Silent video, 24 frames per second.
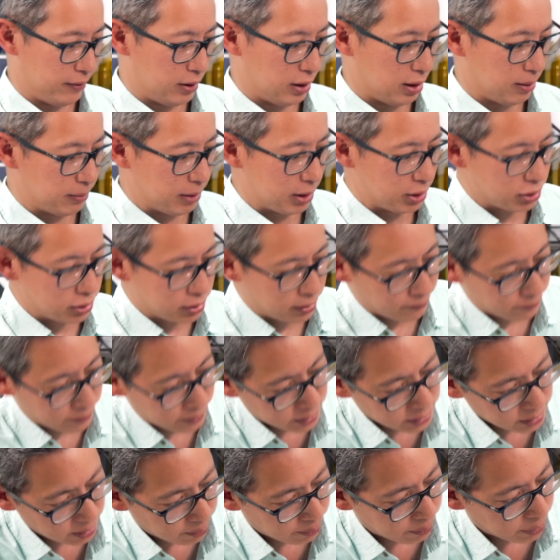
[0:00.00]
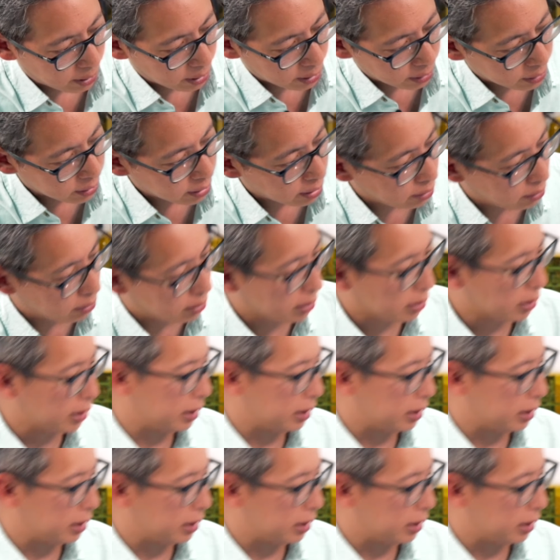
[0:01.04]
And I'm not sure if there's a barcode or